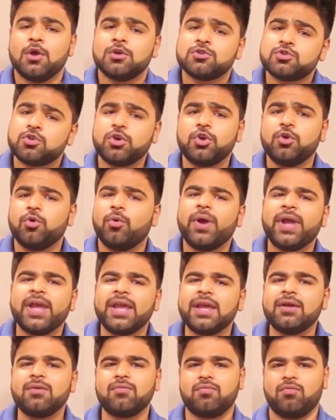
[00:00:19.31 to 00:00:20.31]
So
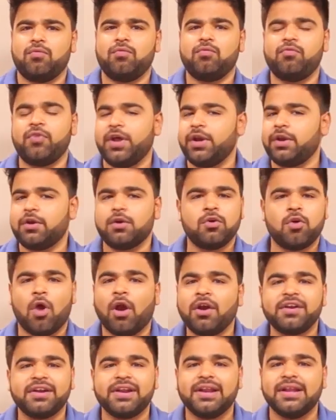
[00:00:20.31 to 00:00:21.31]
UAE were
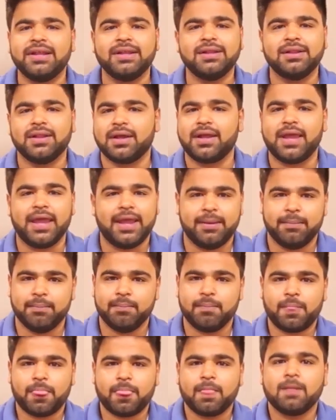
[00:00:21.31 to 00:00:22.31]
not really in the
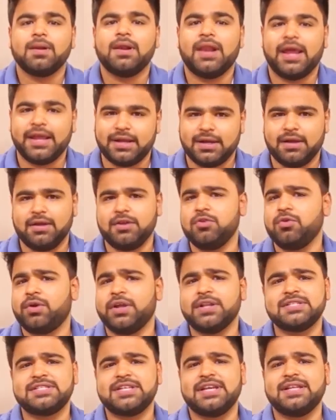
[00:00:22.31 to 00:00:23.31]
game. Like, you
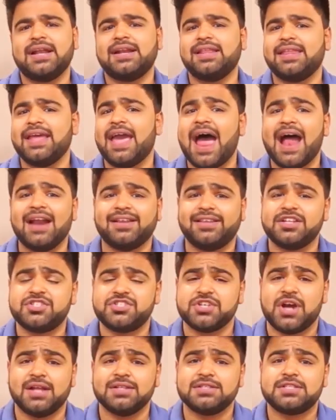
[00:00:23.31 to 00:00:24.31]
can say that they had their
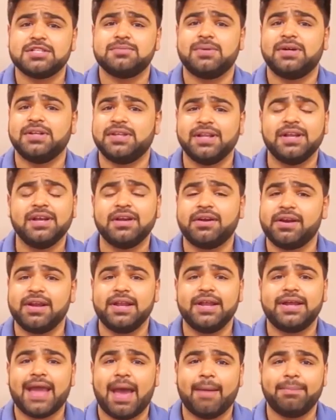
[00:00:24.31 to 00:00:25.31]
chances but didn't
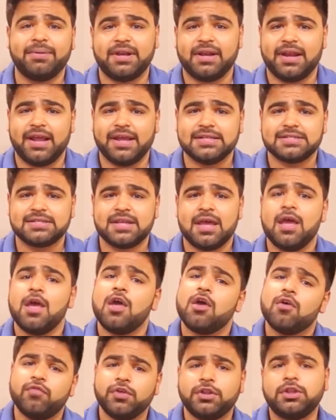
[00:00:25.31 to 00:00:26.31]
really capitalize.
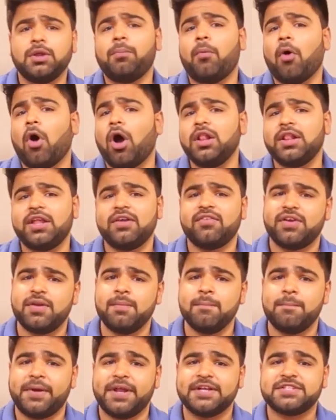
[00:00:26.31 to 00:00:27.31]
With the ball, they were
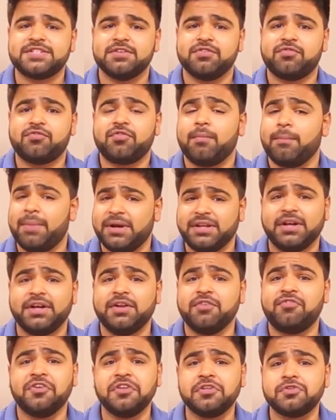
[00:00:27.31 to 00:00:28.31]
impressive, but the
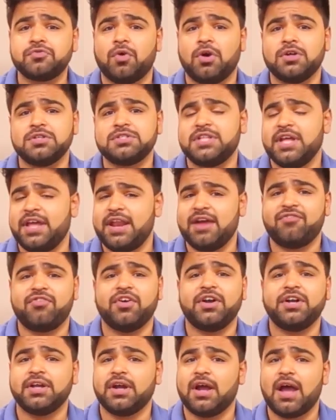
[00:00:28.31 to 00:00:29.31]
difference was their
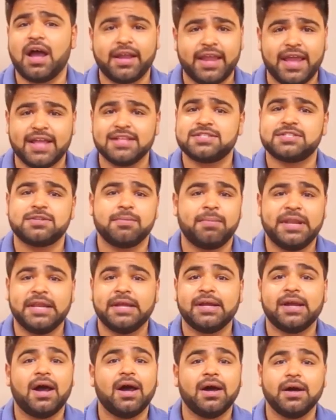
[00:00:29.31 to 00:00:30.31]
effort against
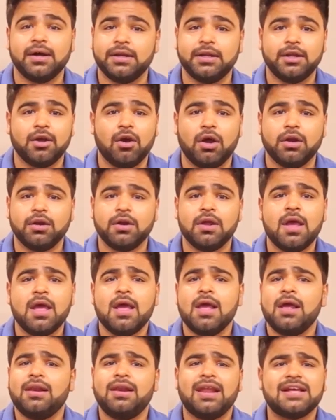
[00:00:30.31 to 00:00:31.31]
Malinga early on.
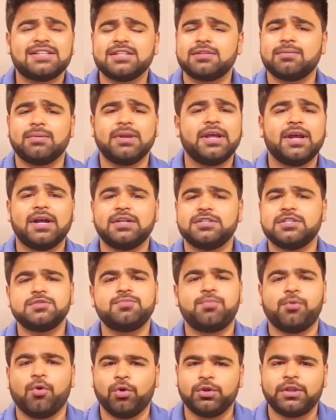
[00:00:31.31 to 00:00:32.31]
Lasith Malinga
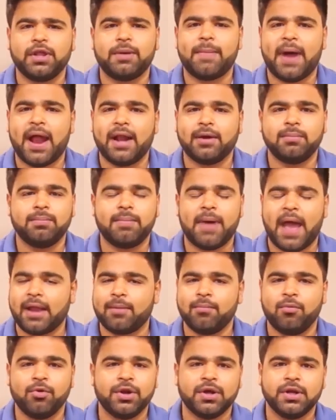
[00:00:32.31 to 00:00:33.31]
just broke their
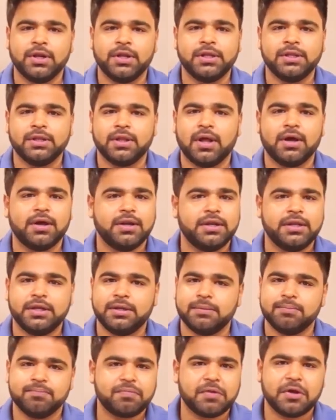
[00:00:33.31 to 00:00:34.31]
backbone
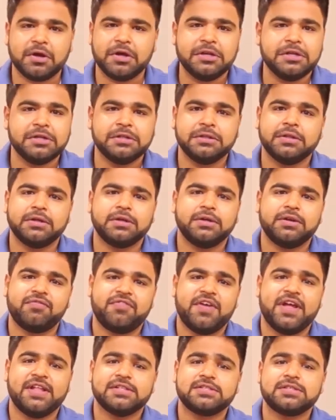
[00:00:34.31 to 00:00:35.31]
early in the
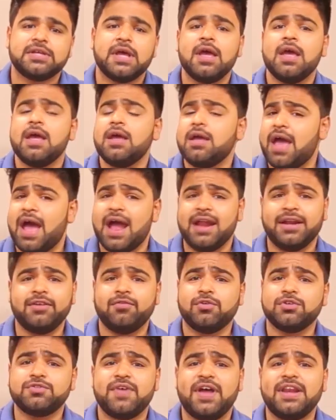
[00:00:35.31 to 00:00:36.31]
defense. And
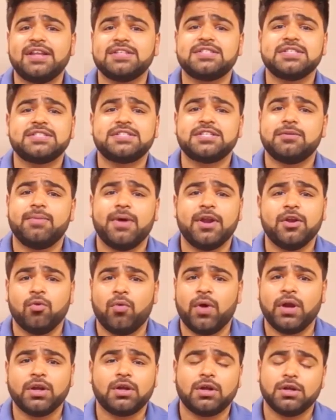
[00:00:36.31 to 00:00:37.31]
he was well assisted by
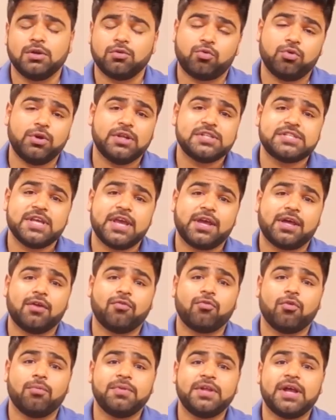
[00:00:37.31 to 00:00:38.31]
Nuwan
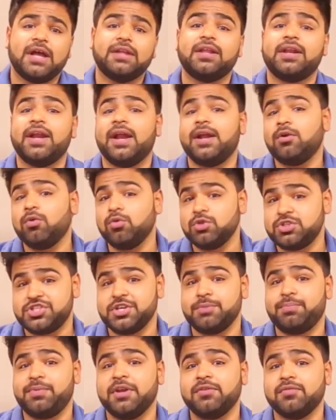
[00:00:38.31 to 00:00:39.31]
Kulasekara from the other end, who
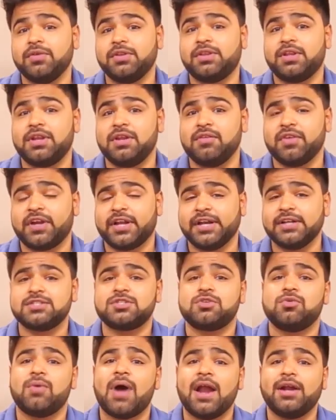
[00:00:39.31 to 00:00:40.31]
chipped in with 3
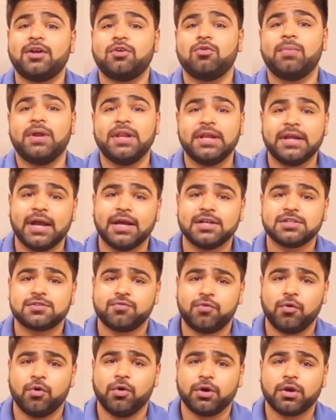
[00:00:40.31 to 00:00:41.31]
wickets to add to Malinga's
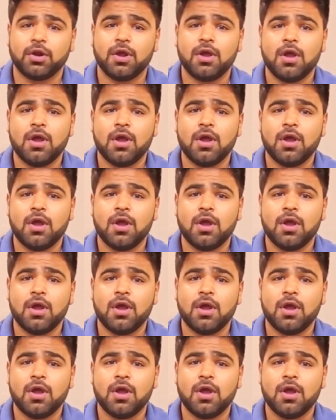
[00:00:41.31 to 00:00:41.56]
4.